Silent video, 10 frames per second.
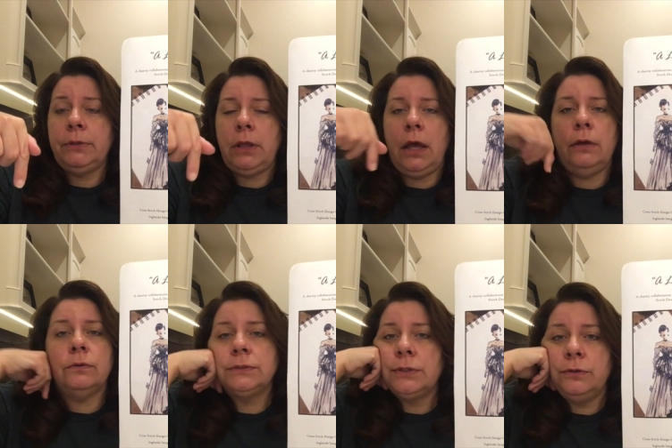
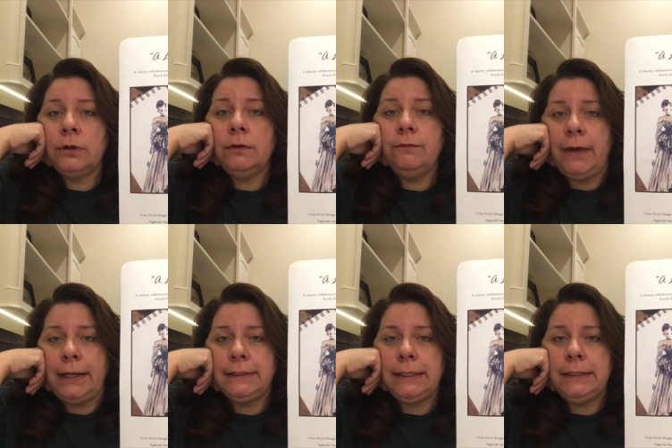below so you can
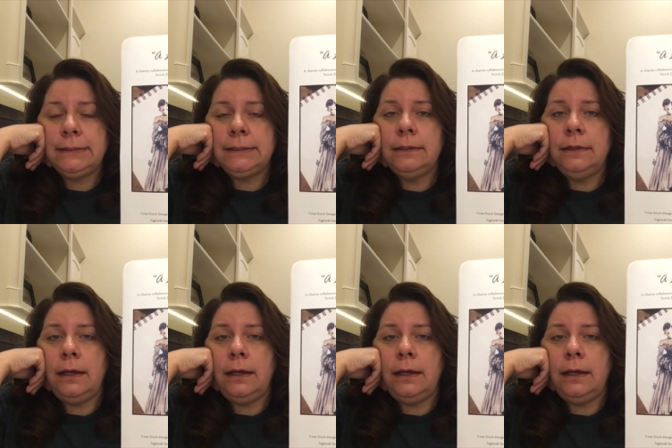find it.